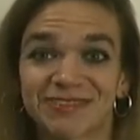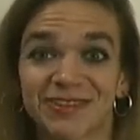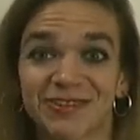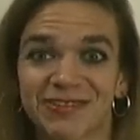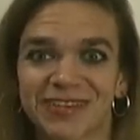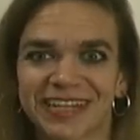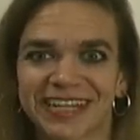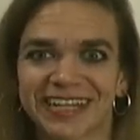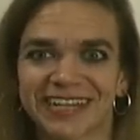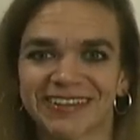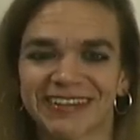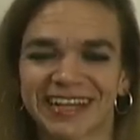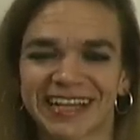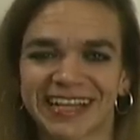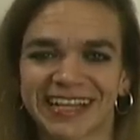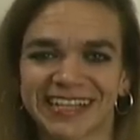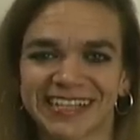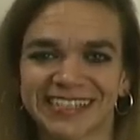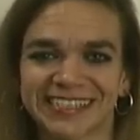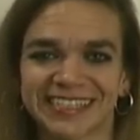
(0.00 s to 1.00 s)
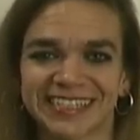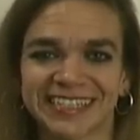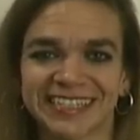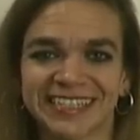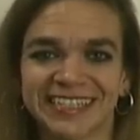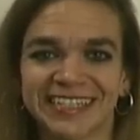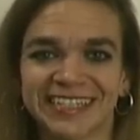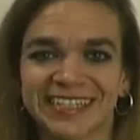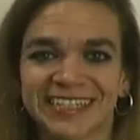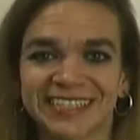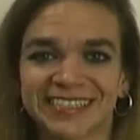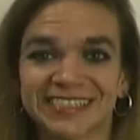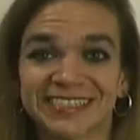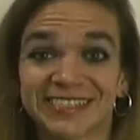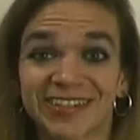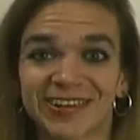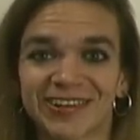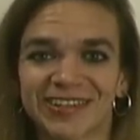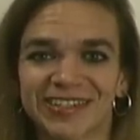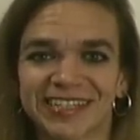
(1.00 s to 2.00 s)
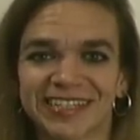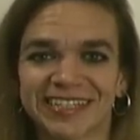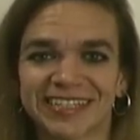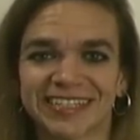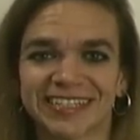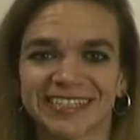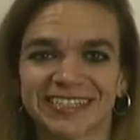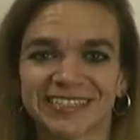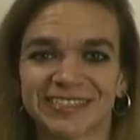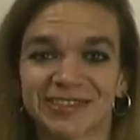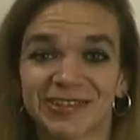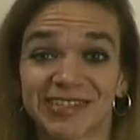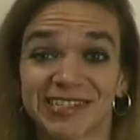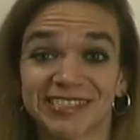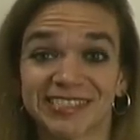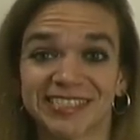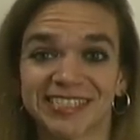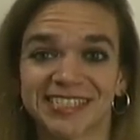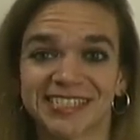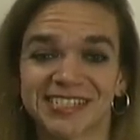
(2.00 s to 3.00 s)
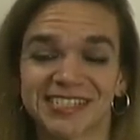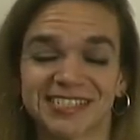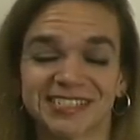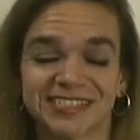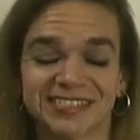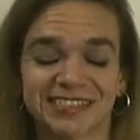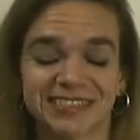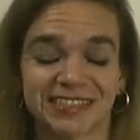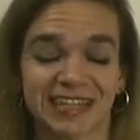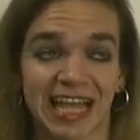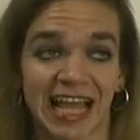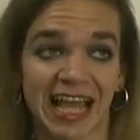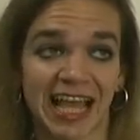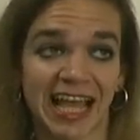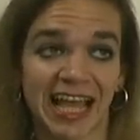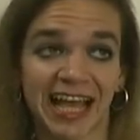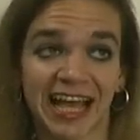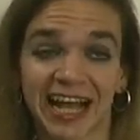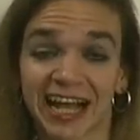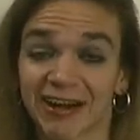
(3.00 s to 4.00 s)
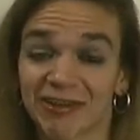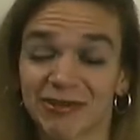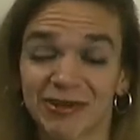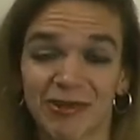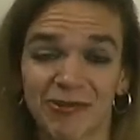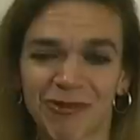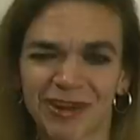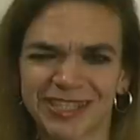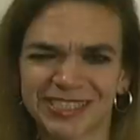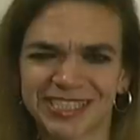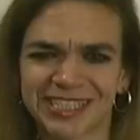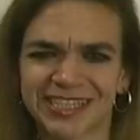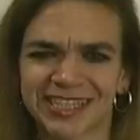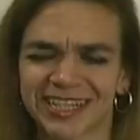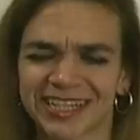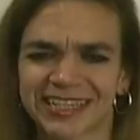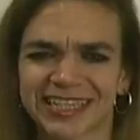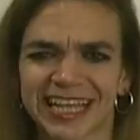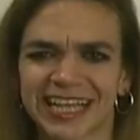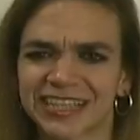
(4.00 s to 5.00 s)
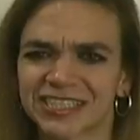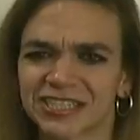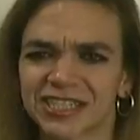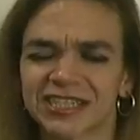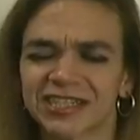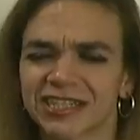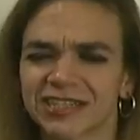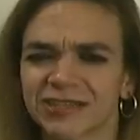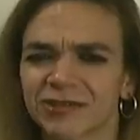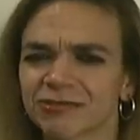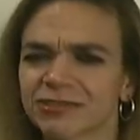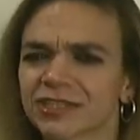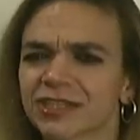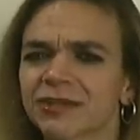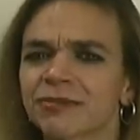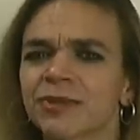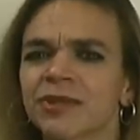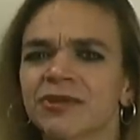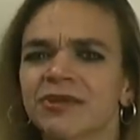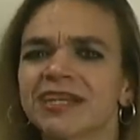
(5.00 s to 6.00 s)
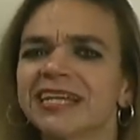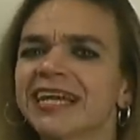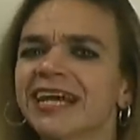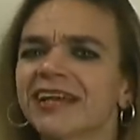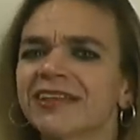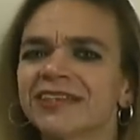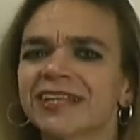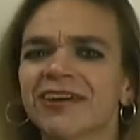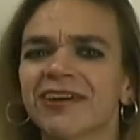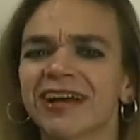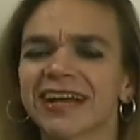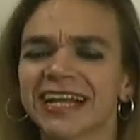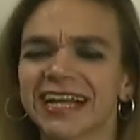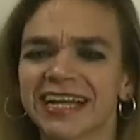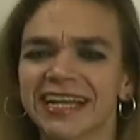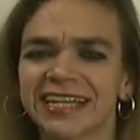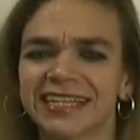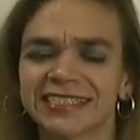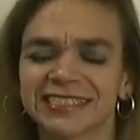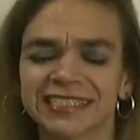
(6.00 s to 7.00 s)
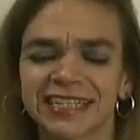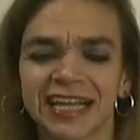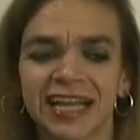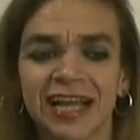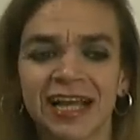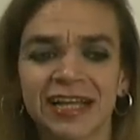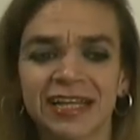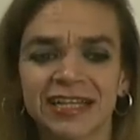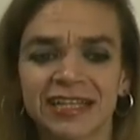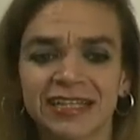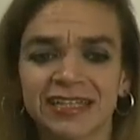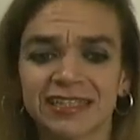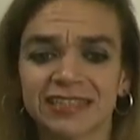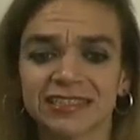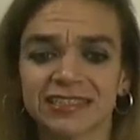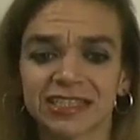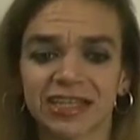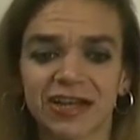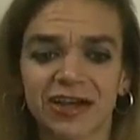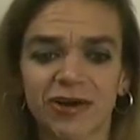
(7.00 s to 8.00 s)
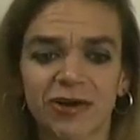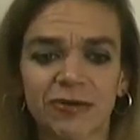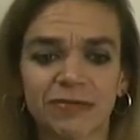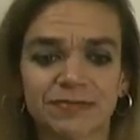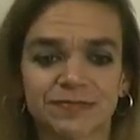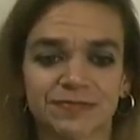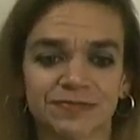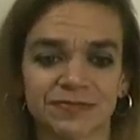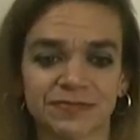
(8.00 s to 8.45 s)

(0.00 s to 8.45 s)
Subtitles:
going out and starting transition. I don't know why she thought that. She thought there was a community out there, I guess. So,